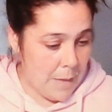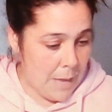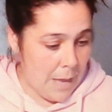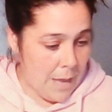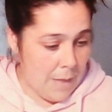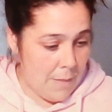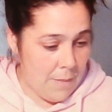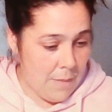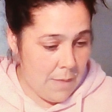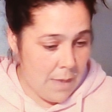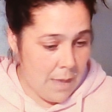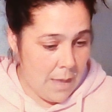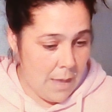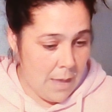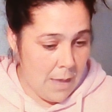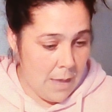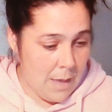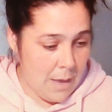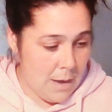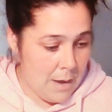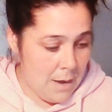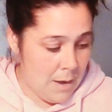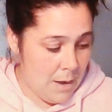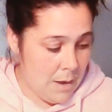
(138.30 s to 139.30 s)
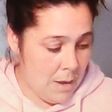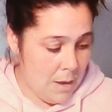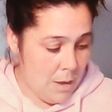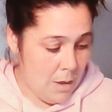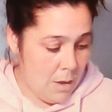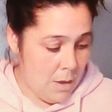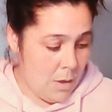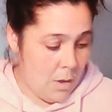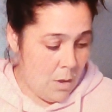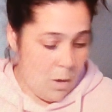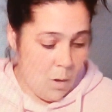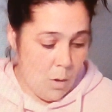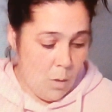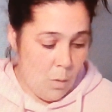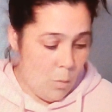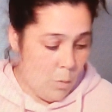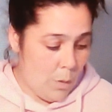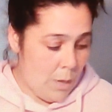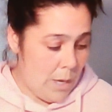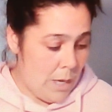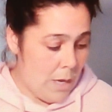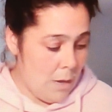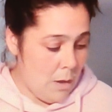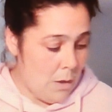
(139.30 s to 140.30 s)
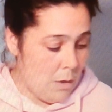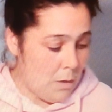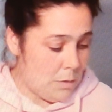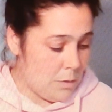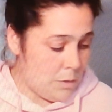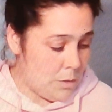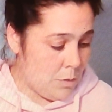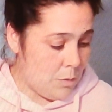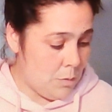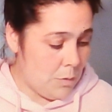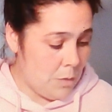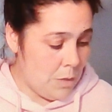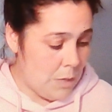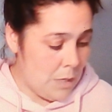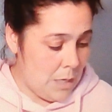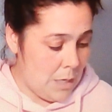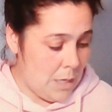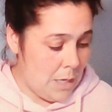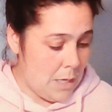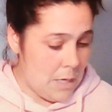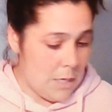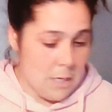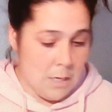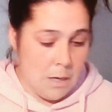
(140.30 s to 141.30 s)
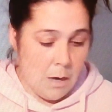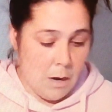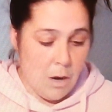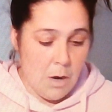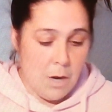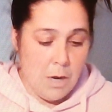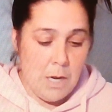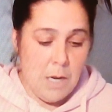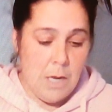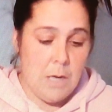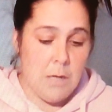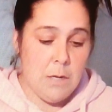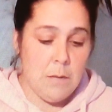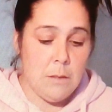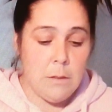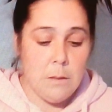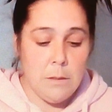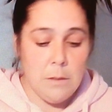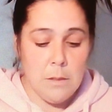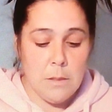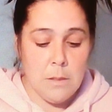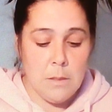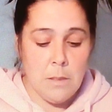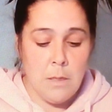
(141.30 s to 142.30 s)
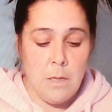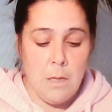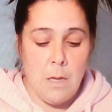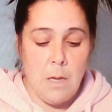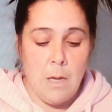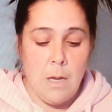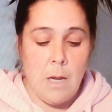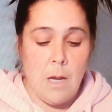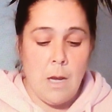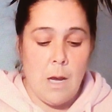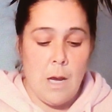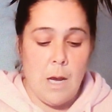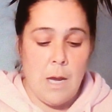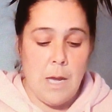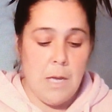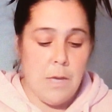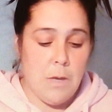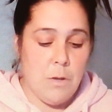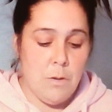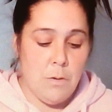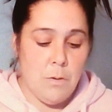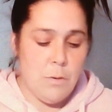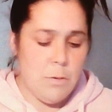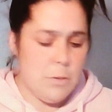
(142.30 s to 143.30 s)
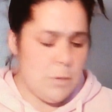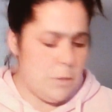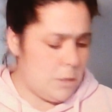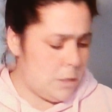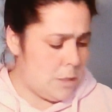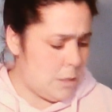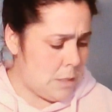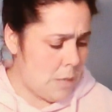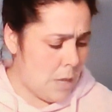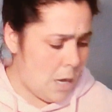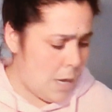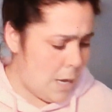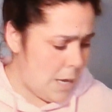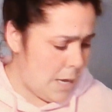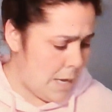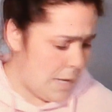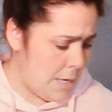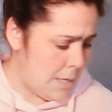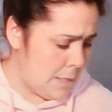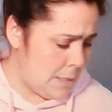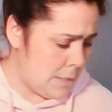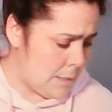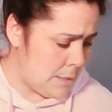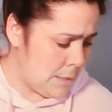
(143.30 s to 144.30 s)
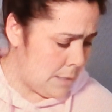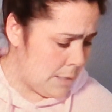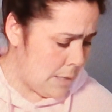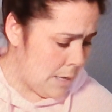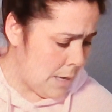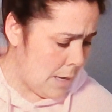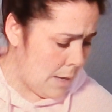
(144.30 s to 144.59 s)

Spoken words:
And then we also need our needles. I use size